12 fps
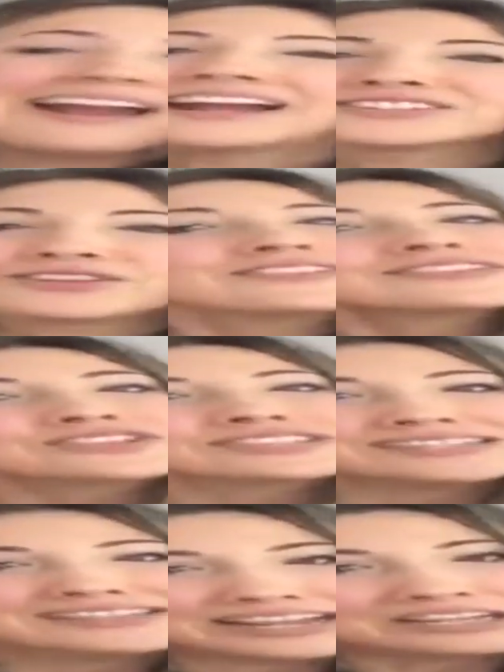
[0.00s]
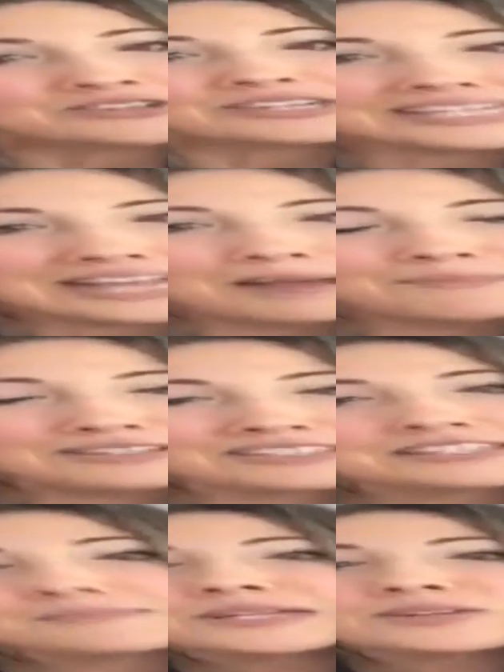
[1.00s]
And so this just naturally
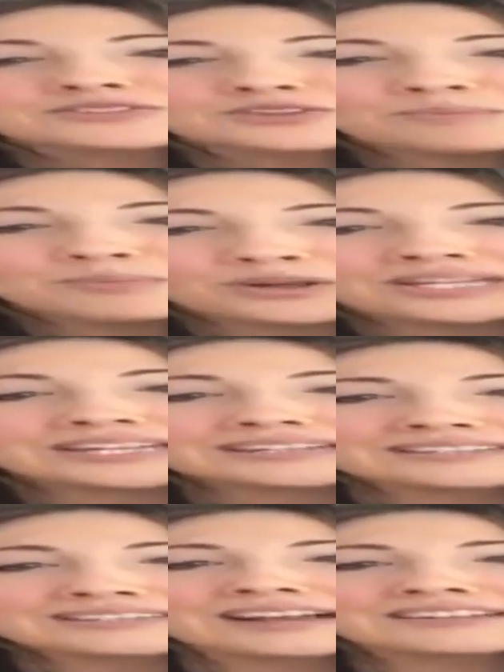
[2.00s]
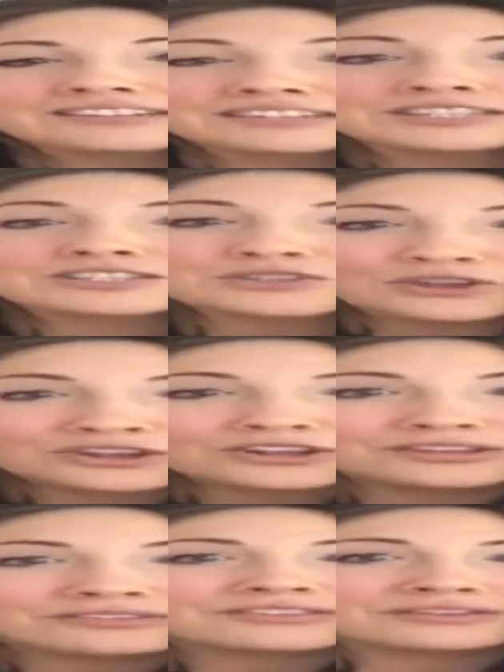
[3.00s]
happens, is because your body can start to
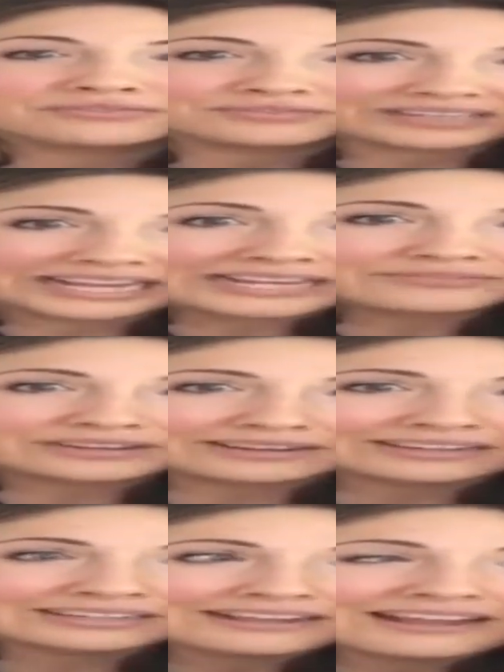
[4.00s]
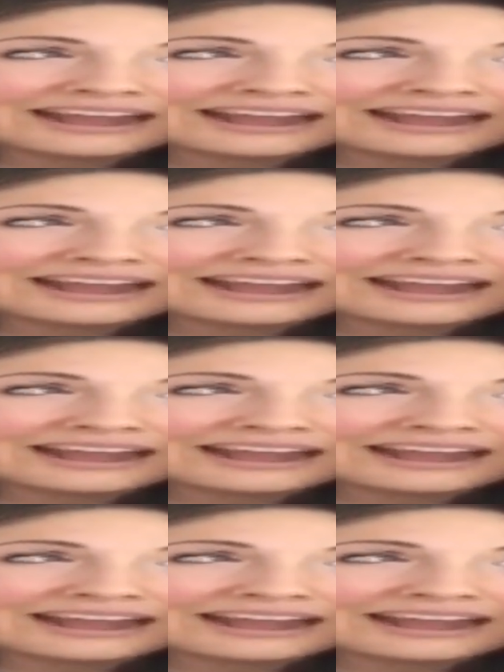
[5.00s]
discern the flavor,